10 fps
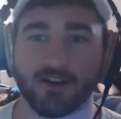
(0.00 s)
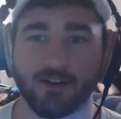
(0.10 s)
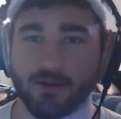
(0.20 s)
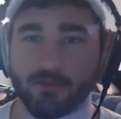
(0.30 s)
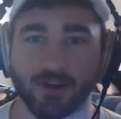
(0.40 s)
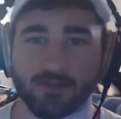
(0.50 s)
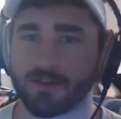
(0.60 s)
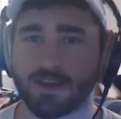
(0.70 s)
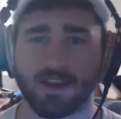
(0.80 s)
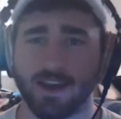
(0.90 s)
on a price.
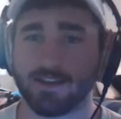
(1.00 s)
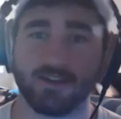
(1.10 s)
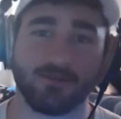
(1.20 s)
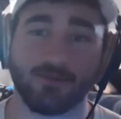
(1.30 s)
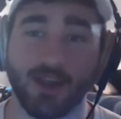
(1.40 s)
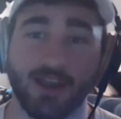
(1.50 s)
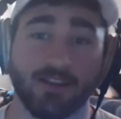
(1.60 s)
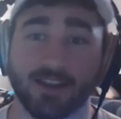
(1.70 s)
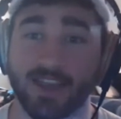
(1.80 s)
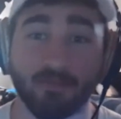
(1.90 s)
Like, hey, and
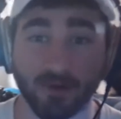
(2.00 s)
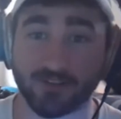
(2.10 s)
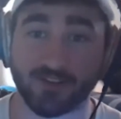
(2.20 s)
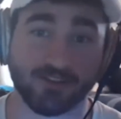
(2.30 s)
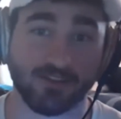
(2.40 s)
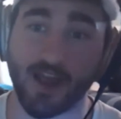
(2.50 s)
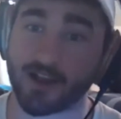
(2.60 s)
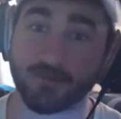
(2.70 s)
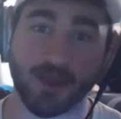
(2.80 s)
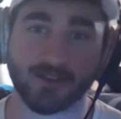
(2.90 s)
like that price stays
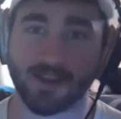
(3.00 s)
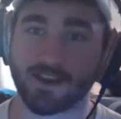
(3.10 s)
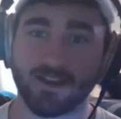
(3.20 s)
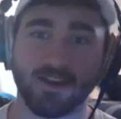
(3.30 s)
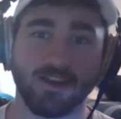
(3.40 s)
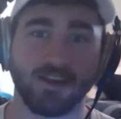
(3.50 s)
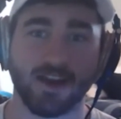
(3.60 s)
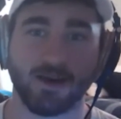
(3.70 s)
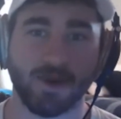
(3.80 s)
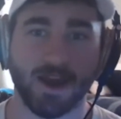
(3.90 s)
locked, man. Like,
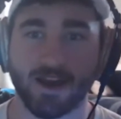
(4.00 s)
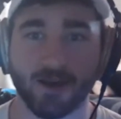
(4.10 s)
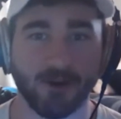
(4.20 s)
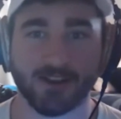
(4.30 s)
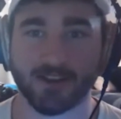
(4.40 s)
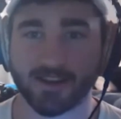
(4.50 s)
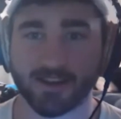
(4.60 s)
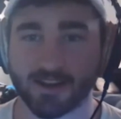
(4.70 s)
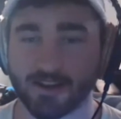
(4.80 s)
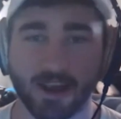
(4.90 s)
I'm not like
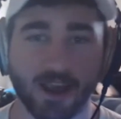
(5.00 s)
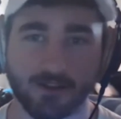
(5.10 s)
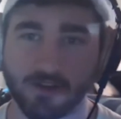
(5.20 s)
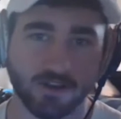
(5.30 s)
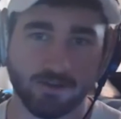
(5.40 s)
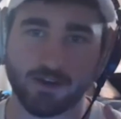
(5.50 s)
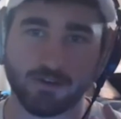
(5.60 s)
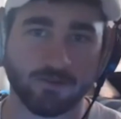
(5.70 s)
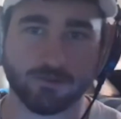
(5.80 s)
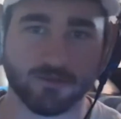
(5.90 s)
that. Like, hey, like now
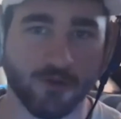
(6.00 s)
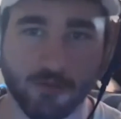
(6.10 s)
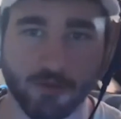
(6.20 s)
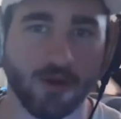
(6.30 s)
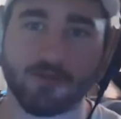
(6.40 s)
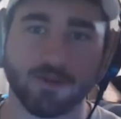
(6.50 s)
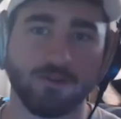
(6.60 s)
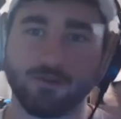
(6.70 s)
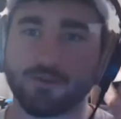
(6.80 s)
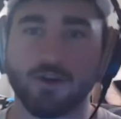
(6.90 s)
it's triple. I have a
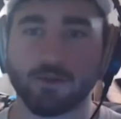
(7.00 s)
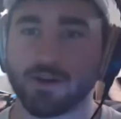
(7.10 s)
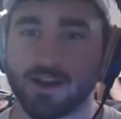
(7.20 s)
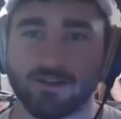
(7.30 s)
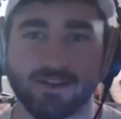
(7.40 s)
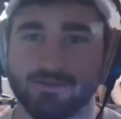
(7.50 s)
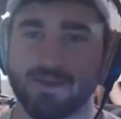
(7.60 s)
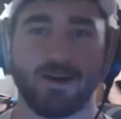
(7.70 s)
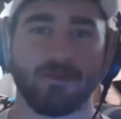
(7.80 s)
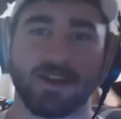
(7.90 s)
huge company now. It's like,
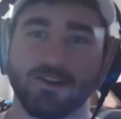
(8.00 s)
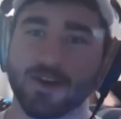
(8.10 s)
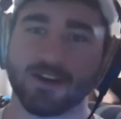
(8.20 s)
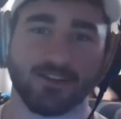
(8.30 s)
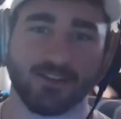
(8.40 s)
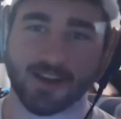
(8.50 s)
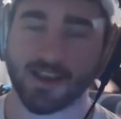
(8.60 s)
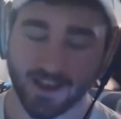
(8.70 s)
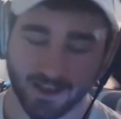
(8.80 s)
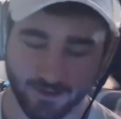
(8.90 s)
nah, man, you gotta like.
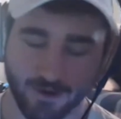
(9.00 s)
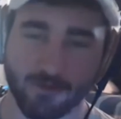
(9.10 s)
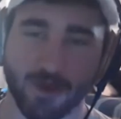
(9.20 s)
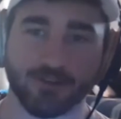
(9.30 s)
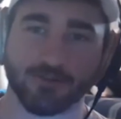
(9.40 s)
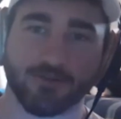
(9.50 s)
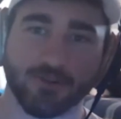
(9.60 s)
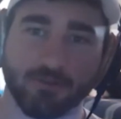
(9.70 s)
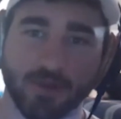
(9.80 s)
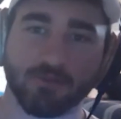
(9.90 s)
It's all about those
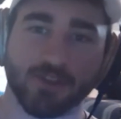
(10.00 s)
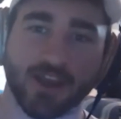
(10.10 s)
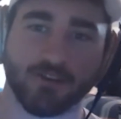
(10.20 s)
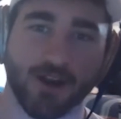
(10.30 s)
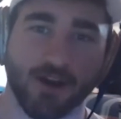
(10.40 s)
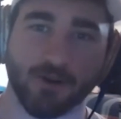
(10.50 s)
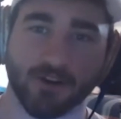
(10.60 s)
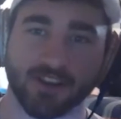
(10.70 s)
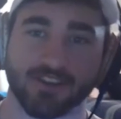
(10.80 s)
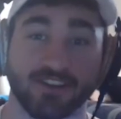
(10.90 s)
first people, that
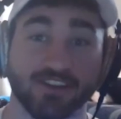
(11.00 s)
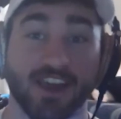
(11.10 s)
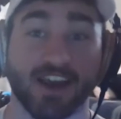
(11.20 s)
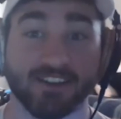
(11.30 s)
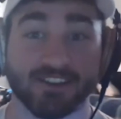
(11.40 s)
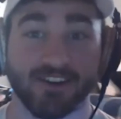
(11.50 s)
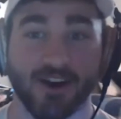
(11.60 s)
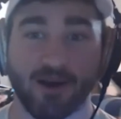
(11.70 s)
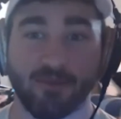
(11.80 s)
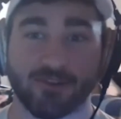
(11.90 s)
groundwork. It's like this guy doesn't
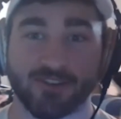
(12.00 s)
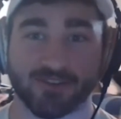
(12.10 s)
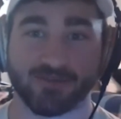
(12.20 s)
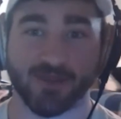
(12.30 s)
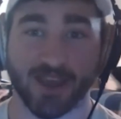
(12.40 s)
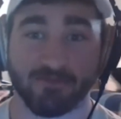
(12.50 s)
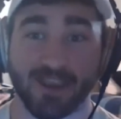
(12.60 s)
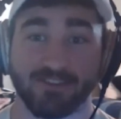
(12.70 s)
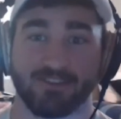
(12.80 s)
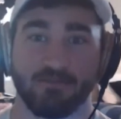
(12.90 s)
know how much of this like
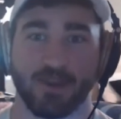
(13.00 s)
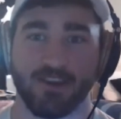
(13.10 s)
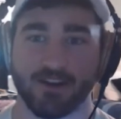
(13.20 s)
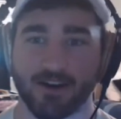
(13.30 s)
means to me,